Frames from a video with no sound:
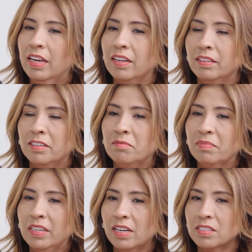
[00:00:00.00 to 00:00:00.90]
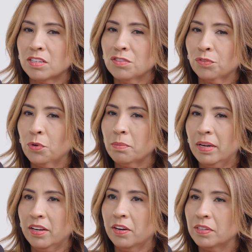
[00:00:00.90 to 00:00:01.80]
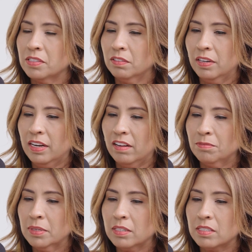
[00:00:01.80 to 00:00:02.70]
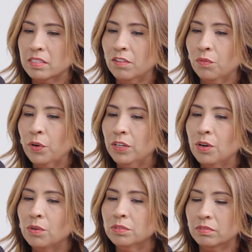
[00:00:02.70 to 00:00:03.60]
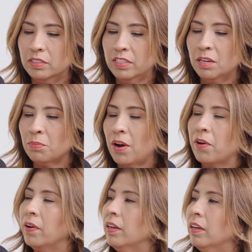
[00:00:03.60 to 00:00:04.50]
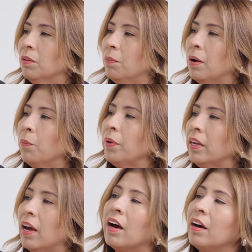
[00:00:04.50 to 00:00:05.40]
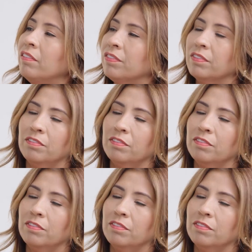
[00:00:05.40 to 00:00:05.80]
It has transformed many areas of our lives because if we don't take priority in what we have,